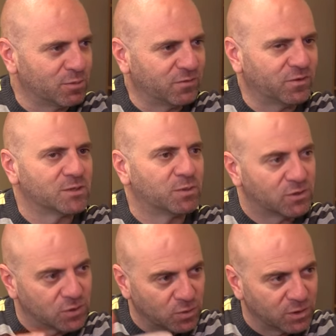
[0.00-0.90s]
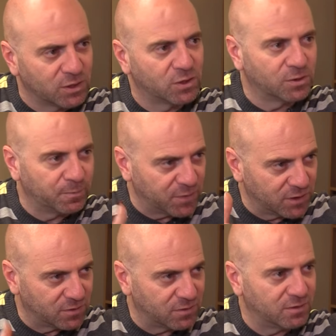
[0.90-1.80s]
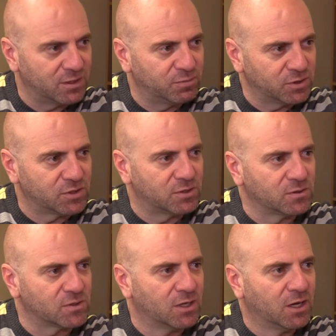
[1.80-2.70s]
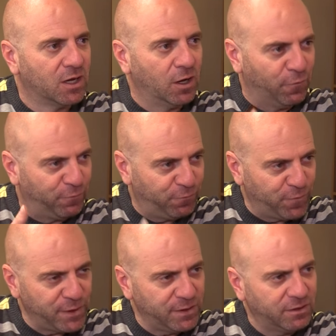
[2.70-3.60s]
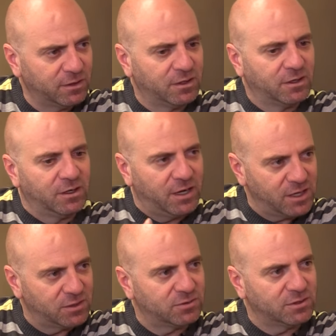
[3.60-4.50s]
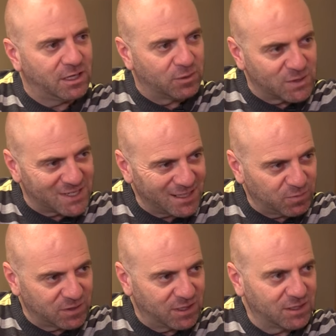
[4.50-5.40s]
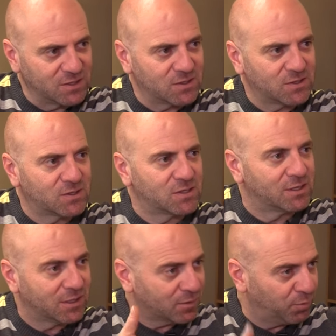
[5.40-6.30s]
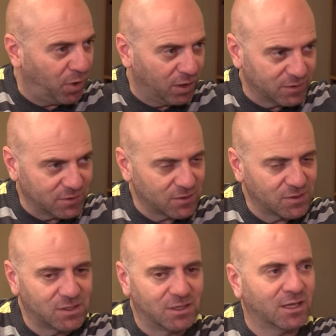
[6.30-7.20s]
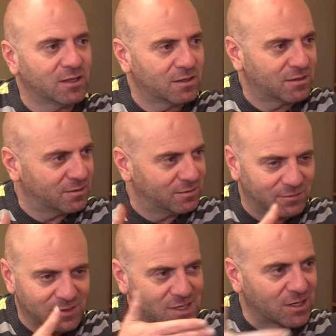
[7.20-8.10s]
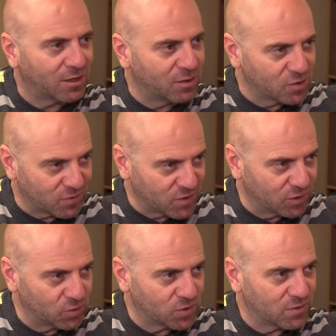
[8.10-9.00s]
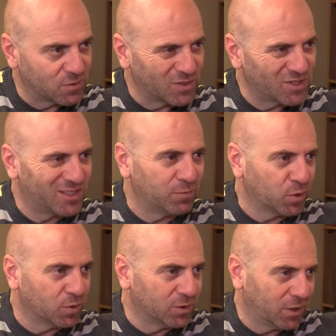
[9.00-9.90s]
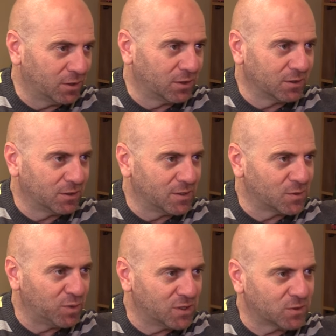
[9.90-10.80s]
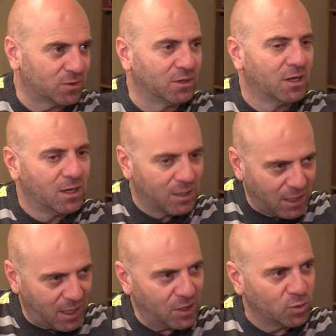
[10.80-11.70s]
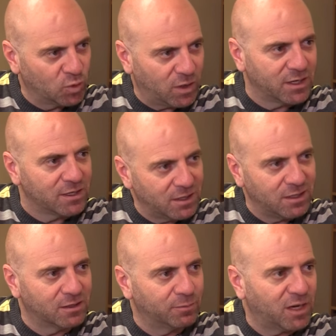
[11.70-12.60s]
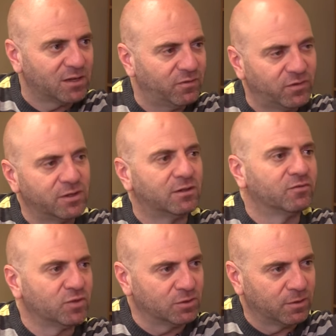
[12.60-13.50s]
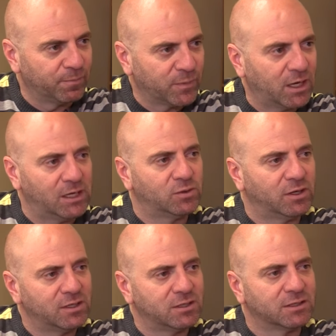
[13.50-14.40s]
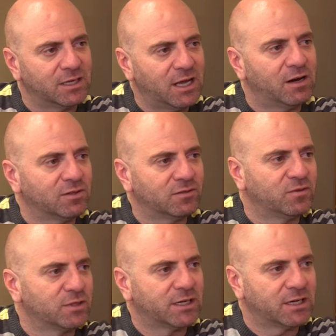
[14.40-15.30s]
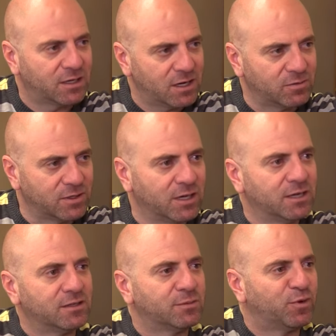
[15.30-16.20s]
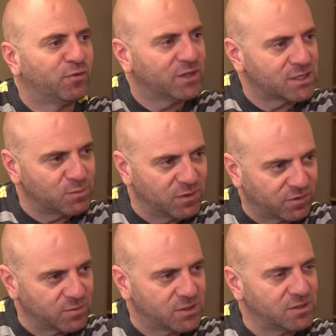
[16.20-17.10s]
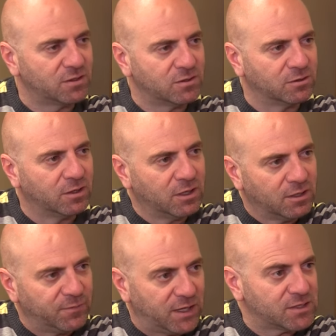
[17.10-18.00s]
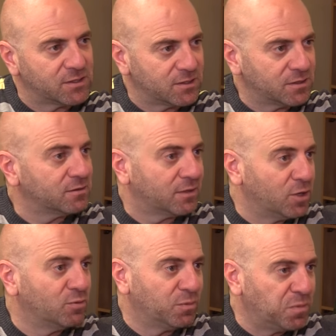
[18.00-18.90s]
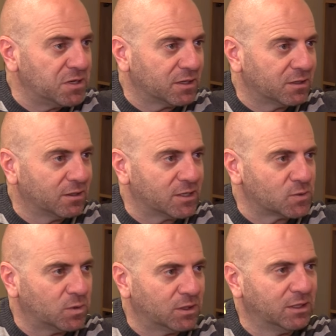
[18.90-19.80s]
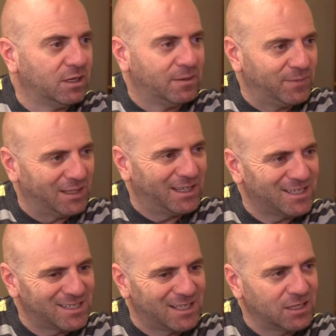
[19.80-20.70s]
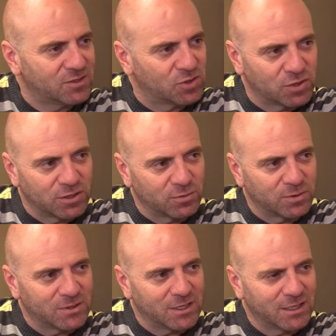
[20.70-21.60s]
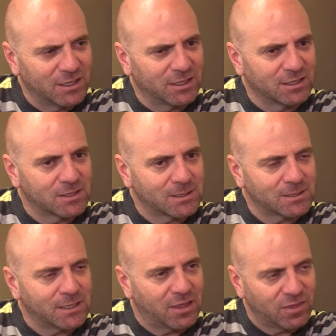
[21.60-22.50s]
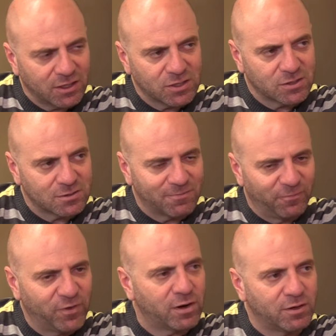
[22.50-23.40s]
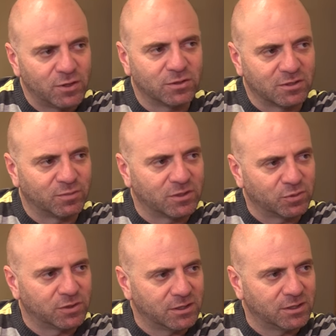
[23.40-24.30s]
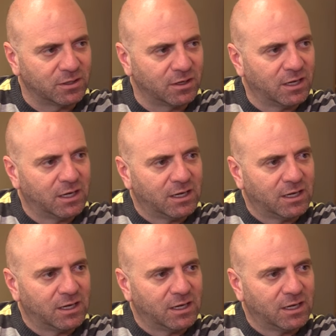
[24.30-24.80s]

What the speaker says: and be friends, but to really go into the deep issues of fear, hatred, and resentment that exists. Not politics, not scenarios of solutions, which typical dialogue is based on. How do I heal my fear of you? How do I heal the inherited fear that I carry that prevents me from seeing you as a human being as well? And that's the journey we're taking, and it's, I think it's very new to people here,